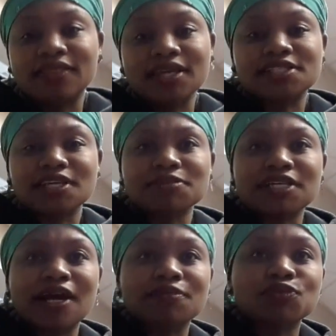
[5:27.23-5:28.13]
And then
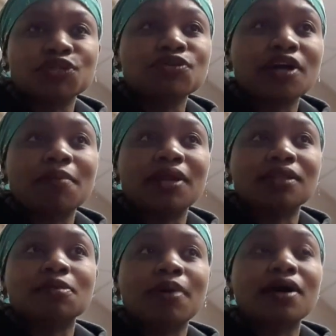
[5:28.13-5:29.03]
sometimes when you coming
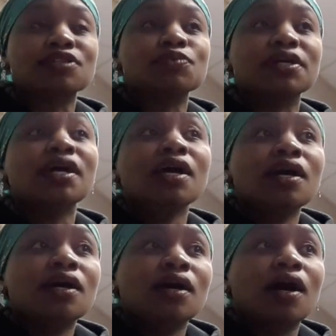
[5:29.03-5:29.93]
out the box with
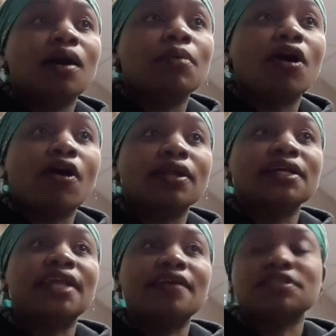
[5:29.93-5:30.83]
a
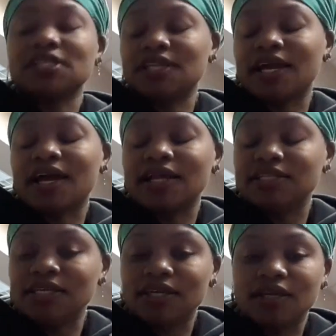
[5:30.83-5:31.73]
Harley Davidson like
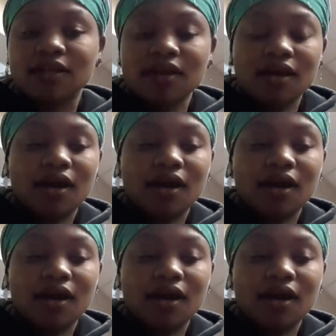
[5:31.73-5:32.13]
I did,